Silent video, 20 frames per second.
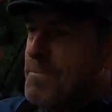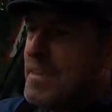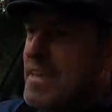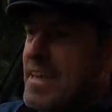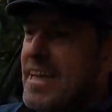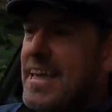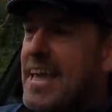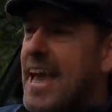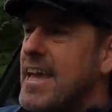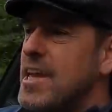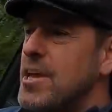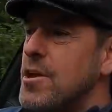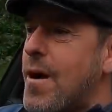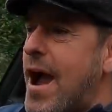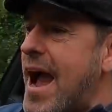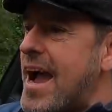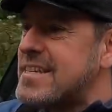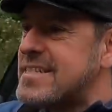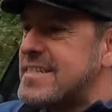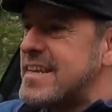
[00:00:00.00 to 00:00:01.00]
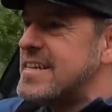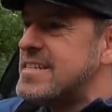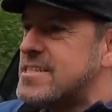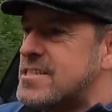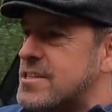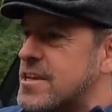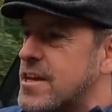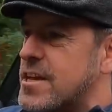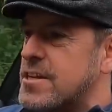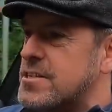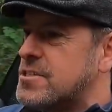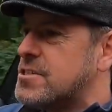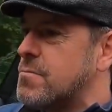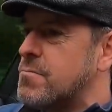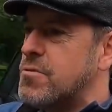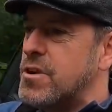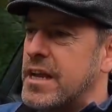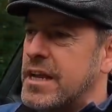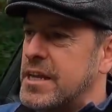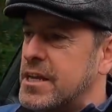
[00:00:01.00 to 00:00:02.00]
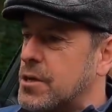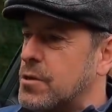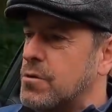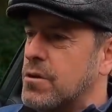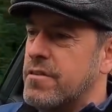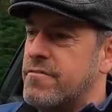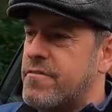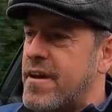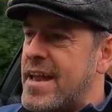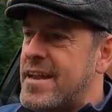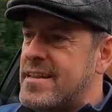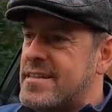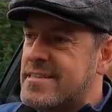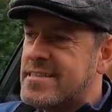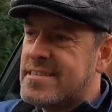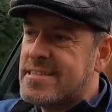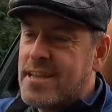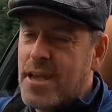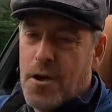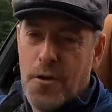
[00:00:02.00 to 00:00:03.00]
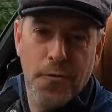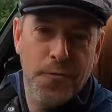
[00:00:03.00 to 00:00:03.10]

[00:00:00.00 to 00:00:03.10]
can get you access to some really cool events,